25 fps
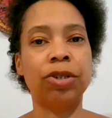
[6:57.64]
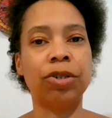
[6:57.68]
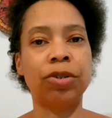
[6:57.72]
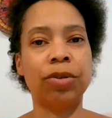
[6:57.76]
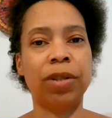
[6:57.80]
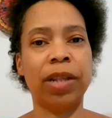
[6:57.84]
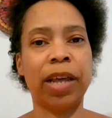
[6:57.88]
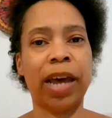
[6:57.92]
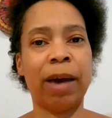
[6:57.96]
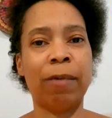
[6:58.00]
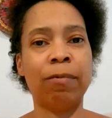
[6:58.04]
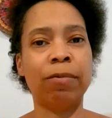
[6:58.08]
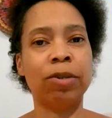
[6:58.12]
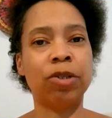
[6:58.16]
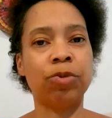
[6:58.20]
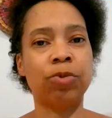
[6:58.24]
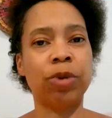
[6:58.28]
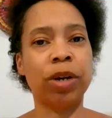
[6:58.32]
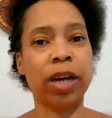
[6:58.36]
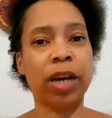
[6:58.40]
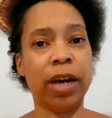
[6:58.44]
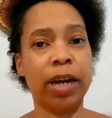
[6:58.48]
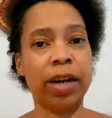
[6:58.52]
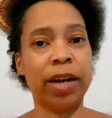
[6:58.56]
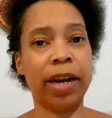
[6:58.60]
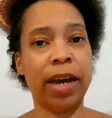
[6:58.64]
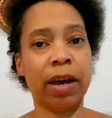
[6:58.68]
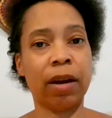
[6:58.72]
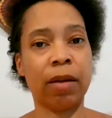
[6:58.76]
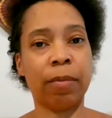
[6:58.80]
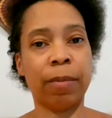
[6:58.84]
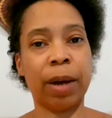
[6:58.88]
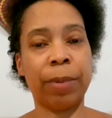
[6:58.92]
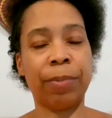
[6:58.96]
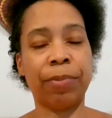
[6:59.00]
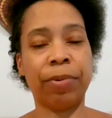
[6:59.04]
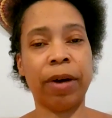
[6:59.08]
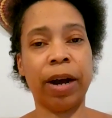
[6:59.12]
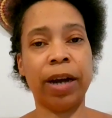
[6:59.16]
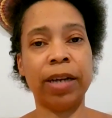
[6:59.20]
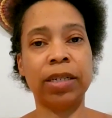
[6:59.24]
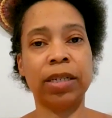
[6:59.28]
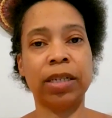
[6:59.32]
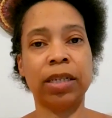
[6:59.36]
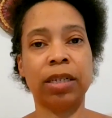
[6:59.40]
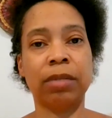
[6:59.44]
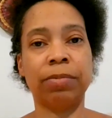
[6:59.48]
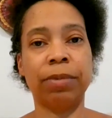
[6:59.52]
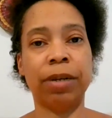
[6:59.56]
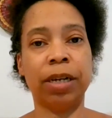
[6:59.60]
do that, which will cut down on my
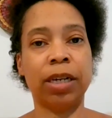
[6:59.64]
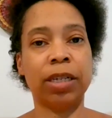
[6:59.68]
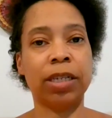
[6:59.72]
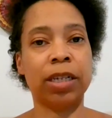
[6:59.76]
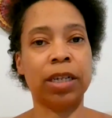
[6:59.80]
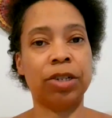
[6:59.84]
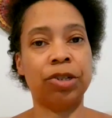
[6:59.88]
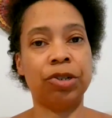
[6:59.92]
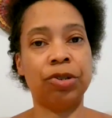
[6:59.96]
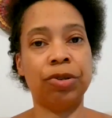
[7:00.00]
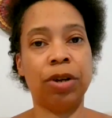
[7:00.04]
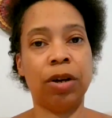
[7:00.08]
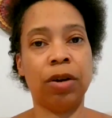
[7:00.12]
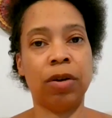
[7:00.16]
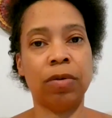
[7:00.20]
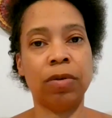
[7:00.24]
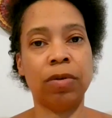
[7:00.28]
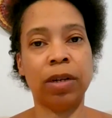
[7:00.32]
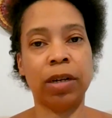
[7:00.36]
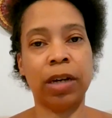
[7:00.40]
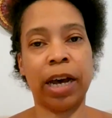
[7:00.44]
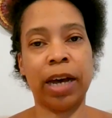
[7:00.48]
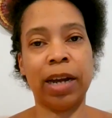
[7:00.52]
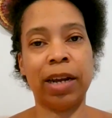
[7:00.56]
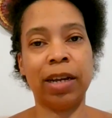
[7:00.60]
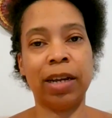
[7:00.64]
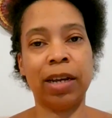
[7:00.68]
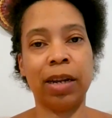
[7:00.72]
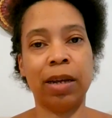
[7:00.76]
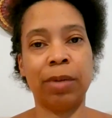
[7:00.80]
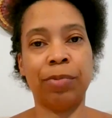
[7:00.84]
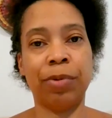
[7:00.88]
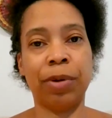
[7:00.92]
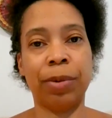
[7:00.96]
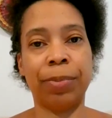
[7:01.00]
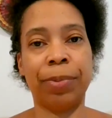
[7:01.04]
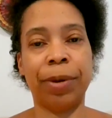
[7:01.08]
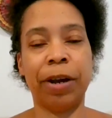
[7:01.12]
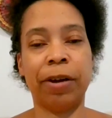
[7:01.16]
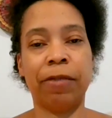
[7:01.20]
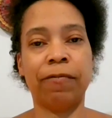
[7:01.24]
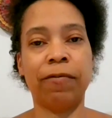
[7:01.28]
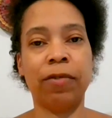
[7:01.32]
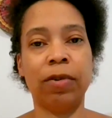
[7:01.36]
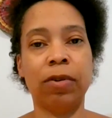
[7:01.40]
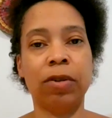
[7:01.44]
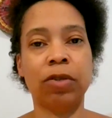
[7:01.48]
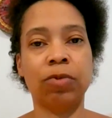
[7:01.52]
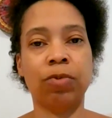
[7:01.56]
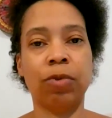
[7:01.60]
prices because as you know, kind of getting
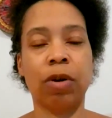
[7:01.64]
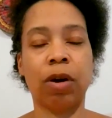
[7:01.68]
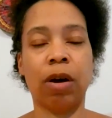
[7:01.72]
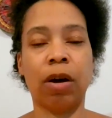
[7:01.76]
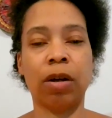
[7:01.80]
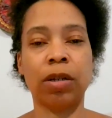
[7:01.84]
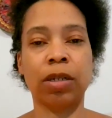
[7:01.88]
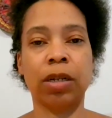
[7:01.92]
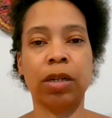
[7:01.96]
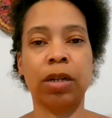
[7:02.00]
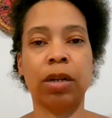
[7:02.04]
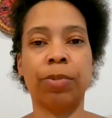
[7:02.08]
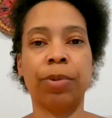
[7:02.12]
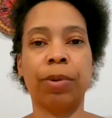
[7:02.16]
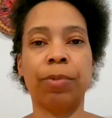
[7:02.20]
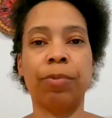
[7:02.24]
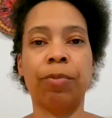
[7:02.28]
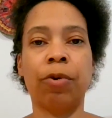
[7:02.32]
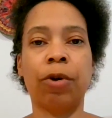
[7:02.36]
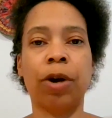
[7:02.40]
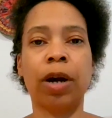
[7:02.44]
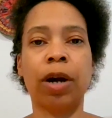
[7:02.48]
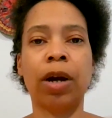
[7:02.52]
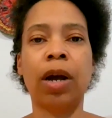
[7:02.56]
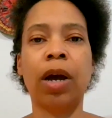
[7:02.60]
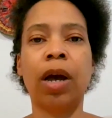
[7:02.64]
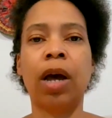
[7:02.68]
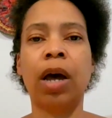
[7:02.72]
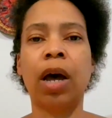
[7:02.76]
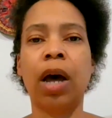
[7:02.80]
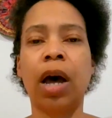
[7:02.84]
prepared foods will cost a little bit more.